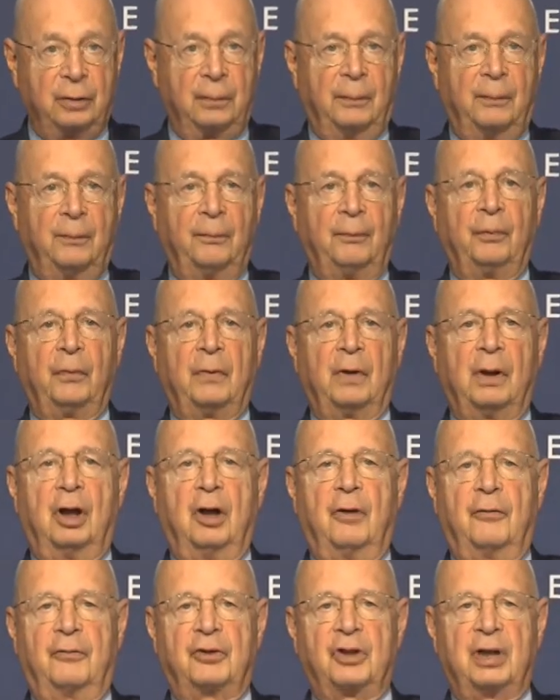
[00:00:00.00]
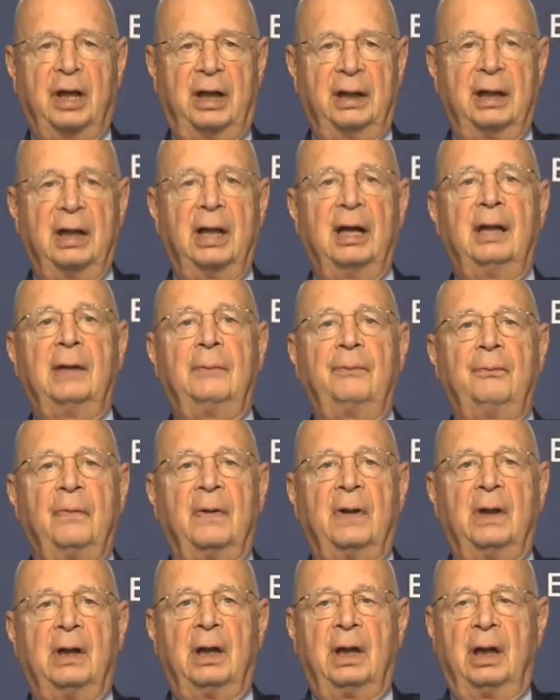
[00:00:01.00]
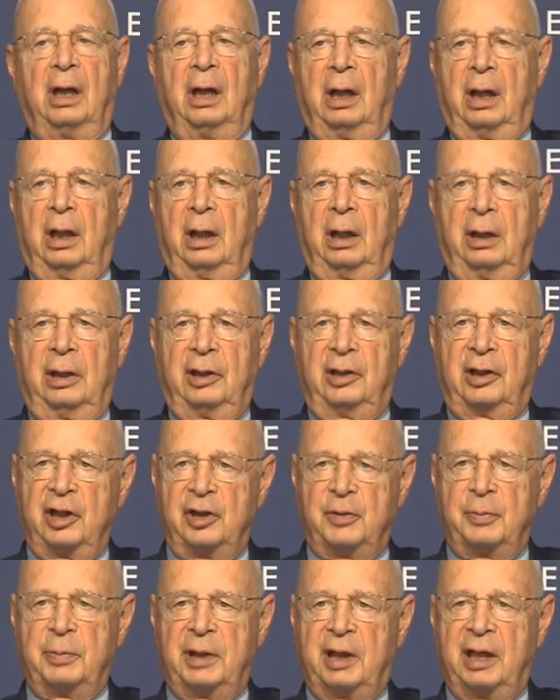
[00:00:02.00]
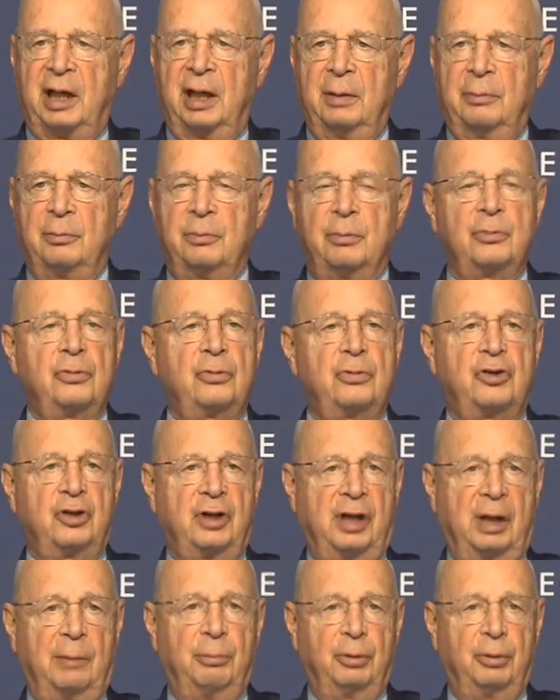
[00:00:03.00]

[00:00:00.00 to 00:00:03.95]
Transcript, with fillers: there'll be some, you know, problems in the future for you.